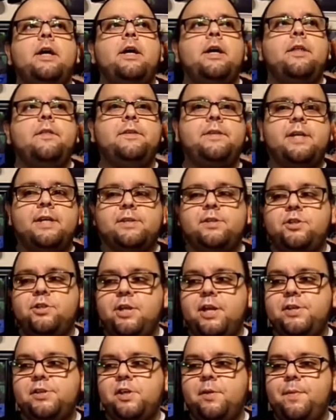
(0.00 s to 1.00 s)
the Texas
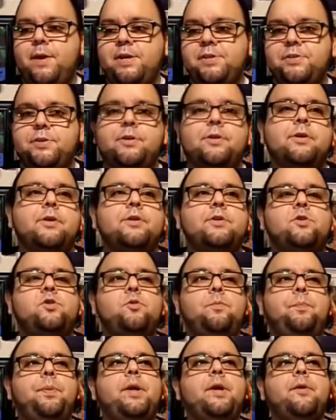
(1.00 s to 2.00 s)
Chainsaw Massacre,
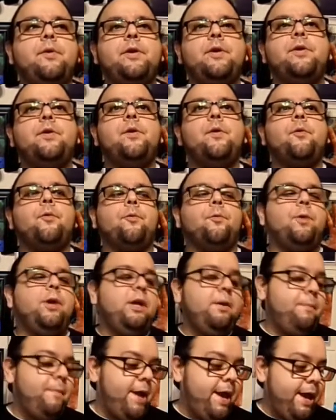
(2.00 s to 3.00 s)
superior
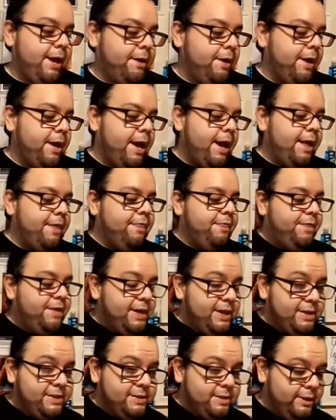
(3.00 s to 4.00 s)
remake. And
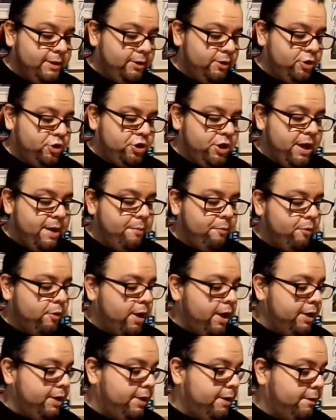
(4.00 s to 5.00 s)
this little gem
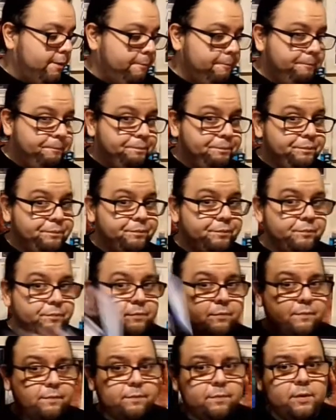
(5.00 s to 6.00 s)
right here,
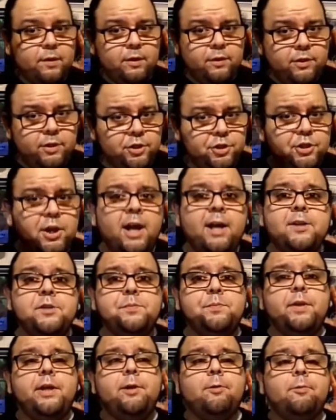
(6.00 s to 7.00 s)
the Child's
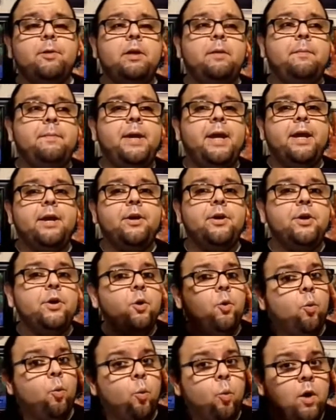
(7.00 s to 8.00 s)
Play remake,
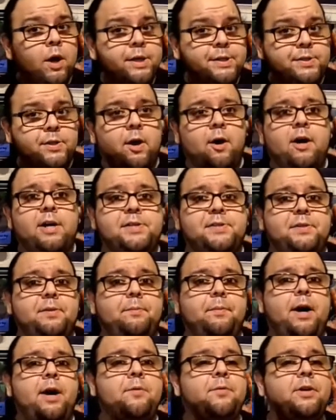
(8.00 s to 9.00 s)
was
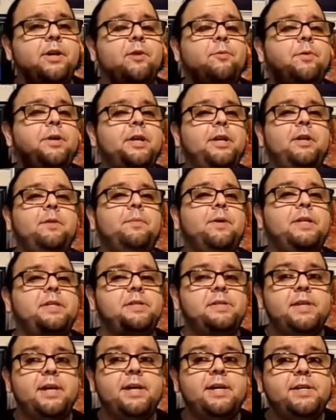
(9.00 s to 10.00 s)
awesome. I don't care what anybody
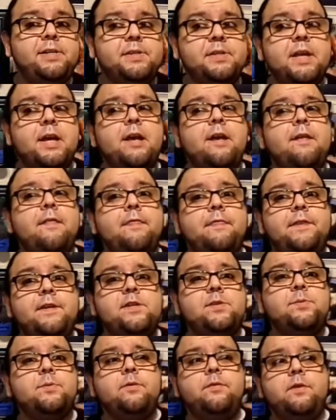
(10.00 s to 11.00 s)
says.
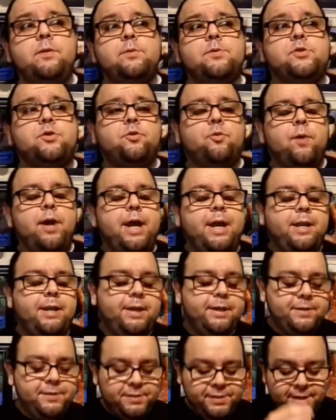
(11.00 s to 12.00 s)
This movie was great.
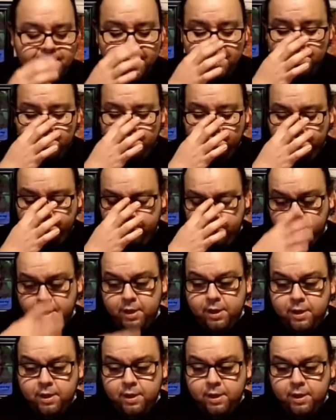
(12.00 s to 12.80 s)
Instead of